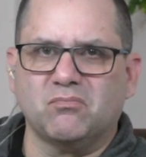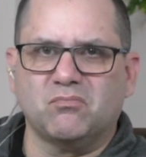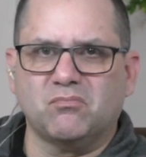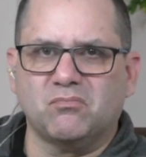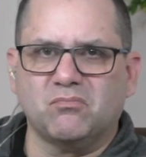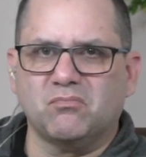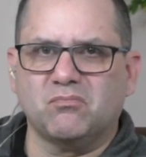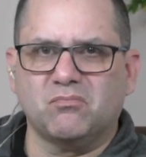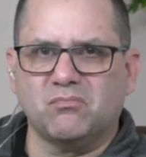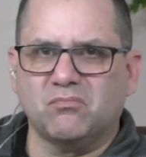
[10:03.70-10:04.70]

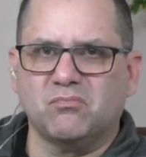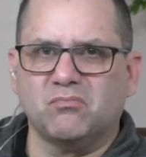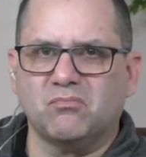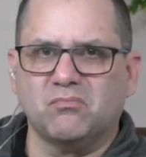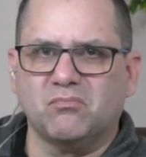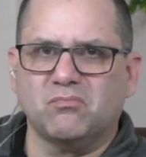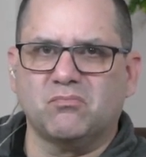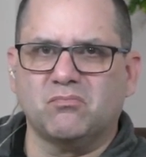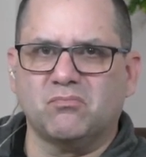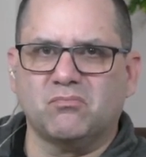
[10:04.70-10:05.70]

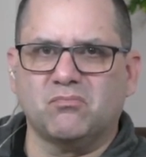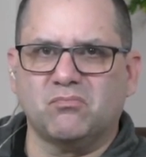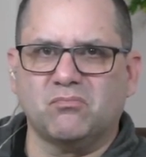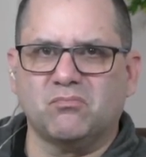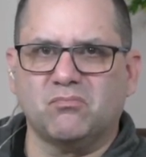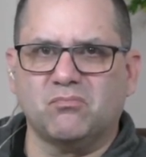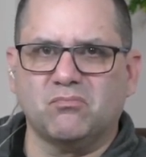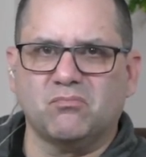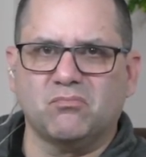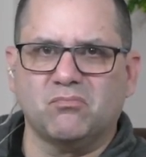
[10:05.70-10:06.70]

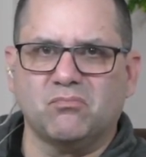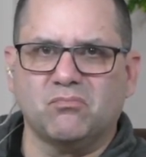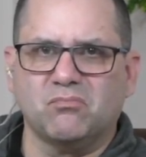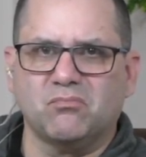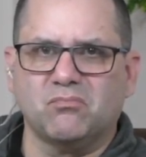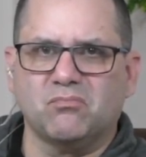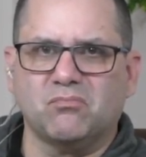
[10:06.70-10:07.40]
The person shown says nothing.